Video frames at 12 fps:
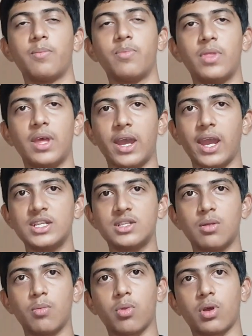The
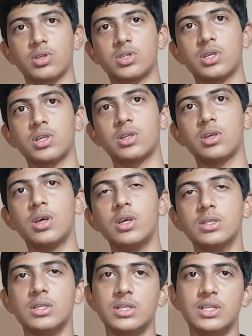i7 processor
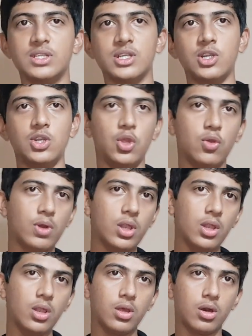is a
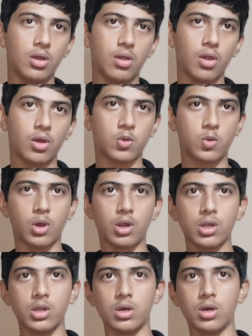dual or
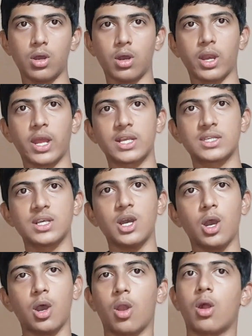quad or hexa
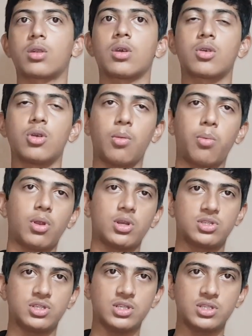or octa-core
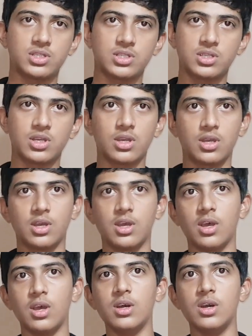process
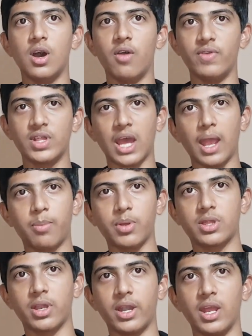with
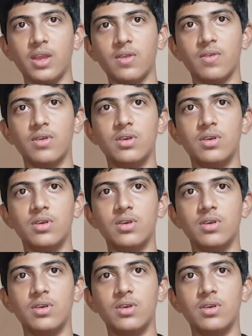hyper-threading